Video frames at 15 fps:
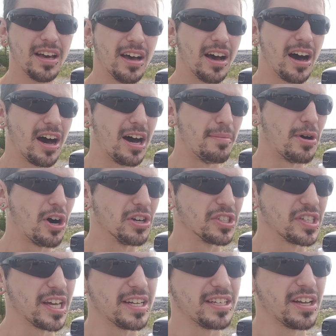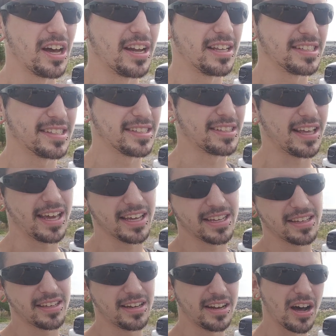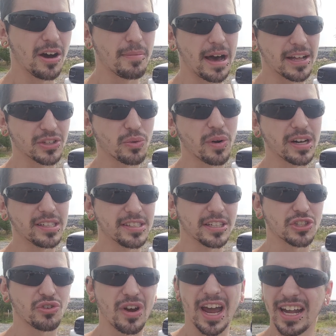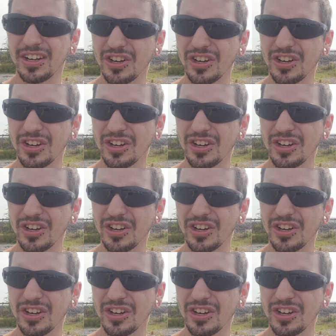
all said and done, it's like, you know, about 26 grand.